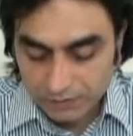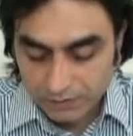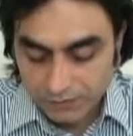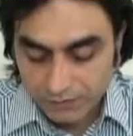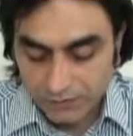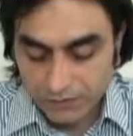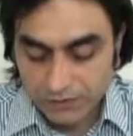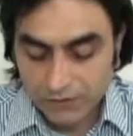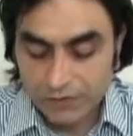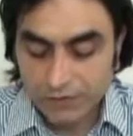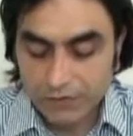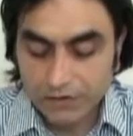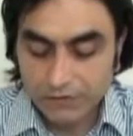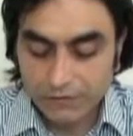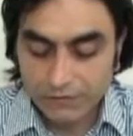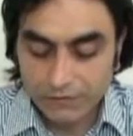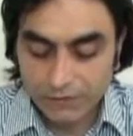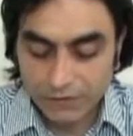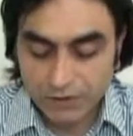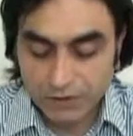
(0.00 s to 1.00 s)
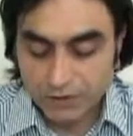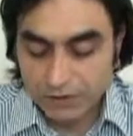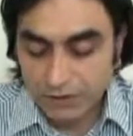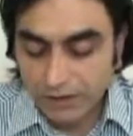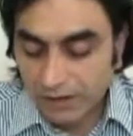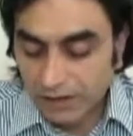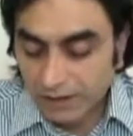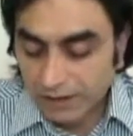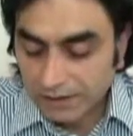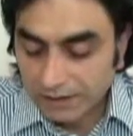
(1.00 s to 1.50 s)
For
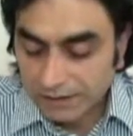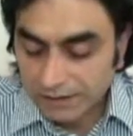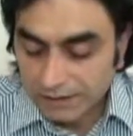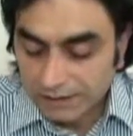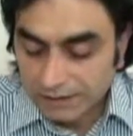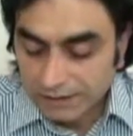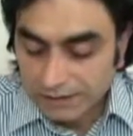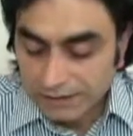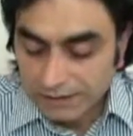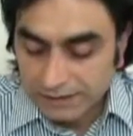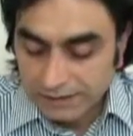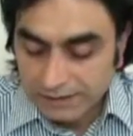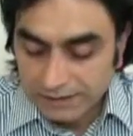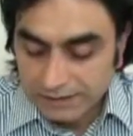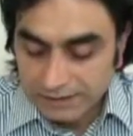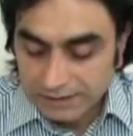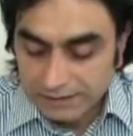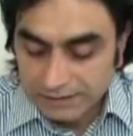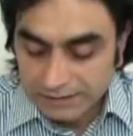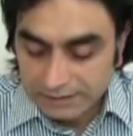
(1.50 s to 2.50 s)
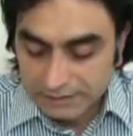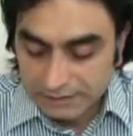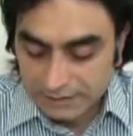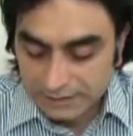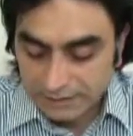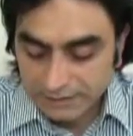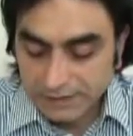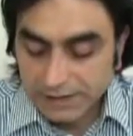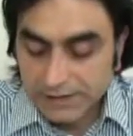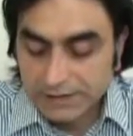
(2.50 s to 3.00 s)
Allah
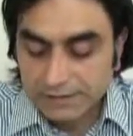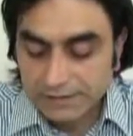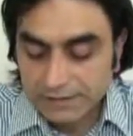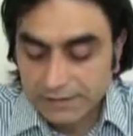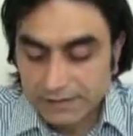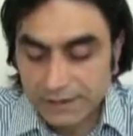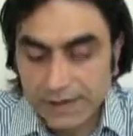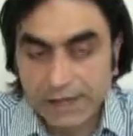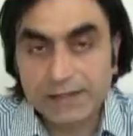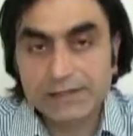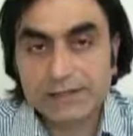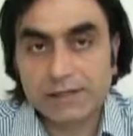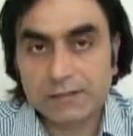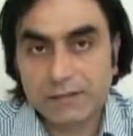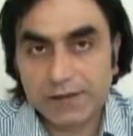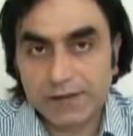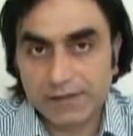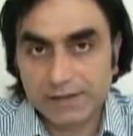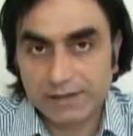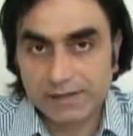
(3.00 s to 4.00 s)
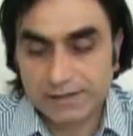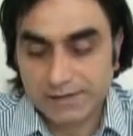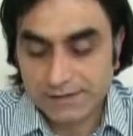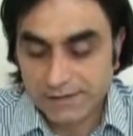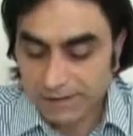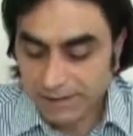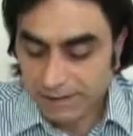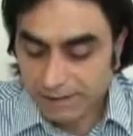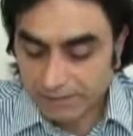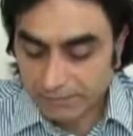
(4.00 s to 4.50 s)
created Adam alayhi
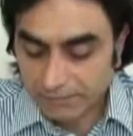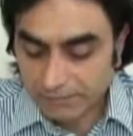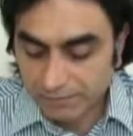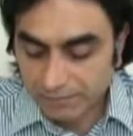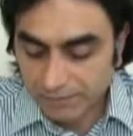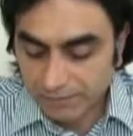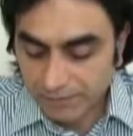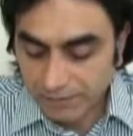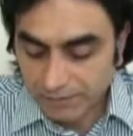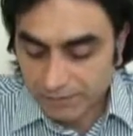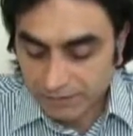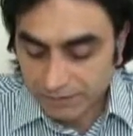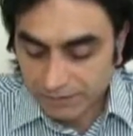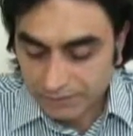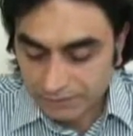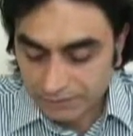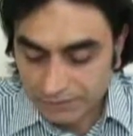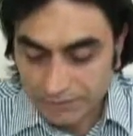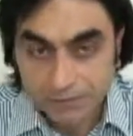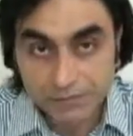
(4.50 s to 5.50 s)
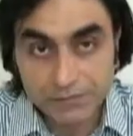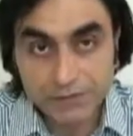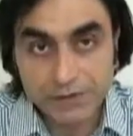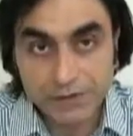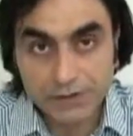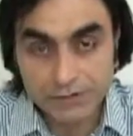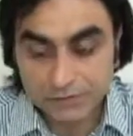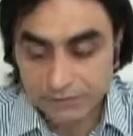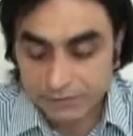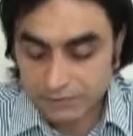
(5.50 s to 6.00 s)
salam from
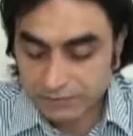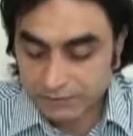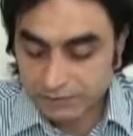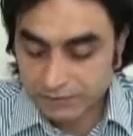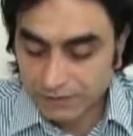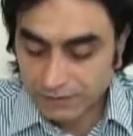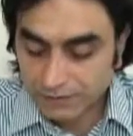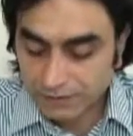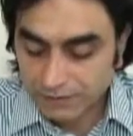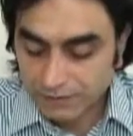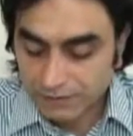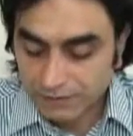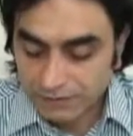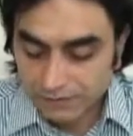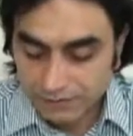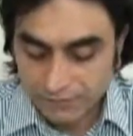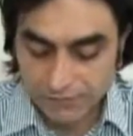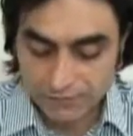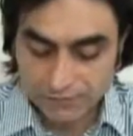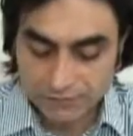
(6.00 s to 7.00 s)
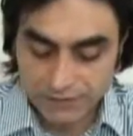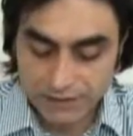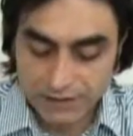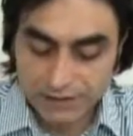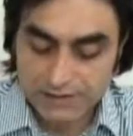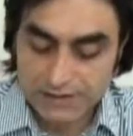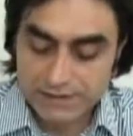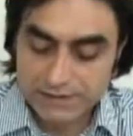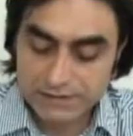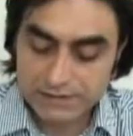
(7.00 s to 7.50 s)
dirt, from
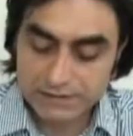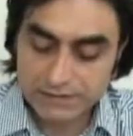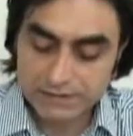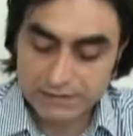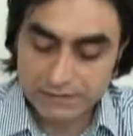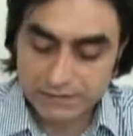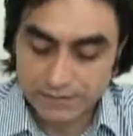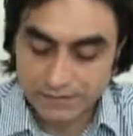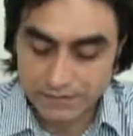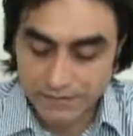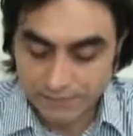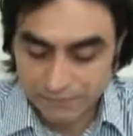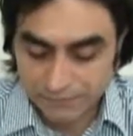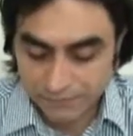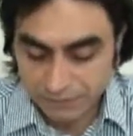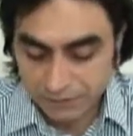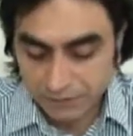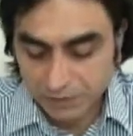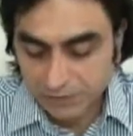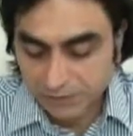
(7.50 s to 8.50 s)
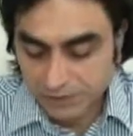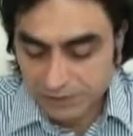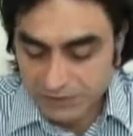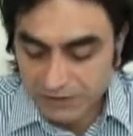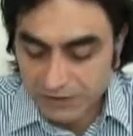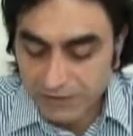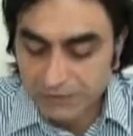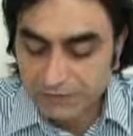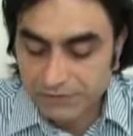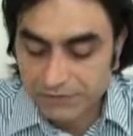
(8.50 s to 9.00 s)
dust, from the
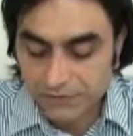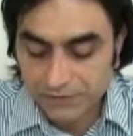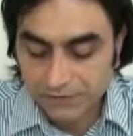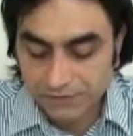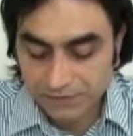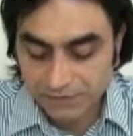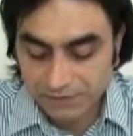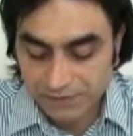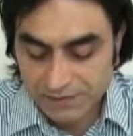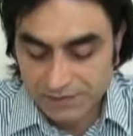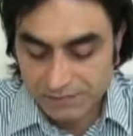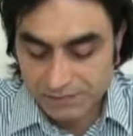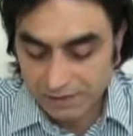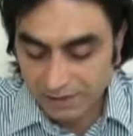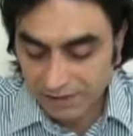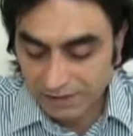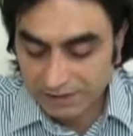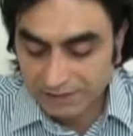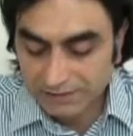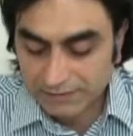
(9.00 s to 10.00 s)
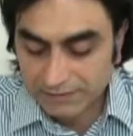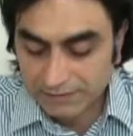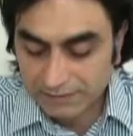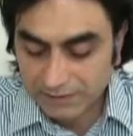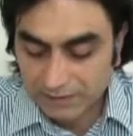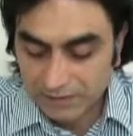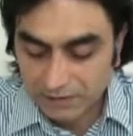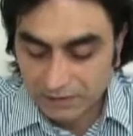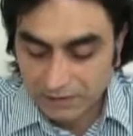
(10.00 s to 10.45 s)
surface of this planet.